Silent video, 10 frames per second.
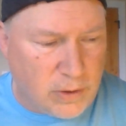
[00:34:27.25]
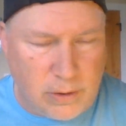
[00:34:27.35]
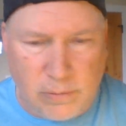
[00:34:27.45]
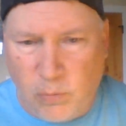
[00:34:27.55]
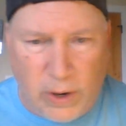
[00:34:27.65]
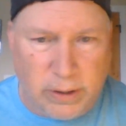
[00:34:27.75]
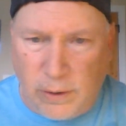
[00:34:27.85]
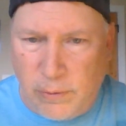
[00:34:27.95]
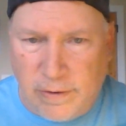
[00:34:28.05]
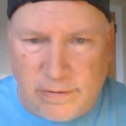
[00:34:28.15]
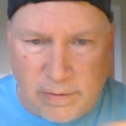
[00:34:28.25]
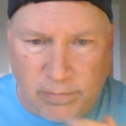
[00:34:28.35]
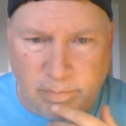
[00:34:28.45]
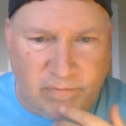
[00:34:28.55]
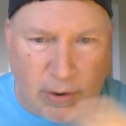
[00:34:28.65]
like White Lotus and
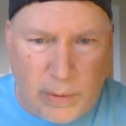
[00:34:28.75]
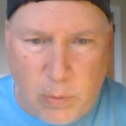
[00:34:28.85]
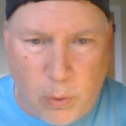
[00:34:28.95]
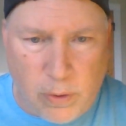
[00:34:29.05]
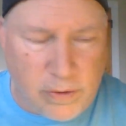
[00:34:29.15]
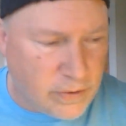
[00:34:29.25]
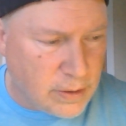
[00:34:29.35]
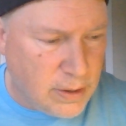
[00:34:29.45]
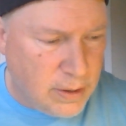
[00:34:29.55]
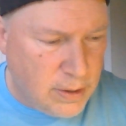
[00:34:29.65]
Fairy Wort and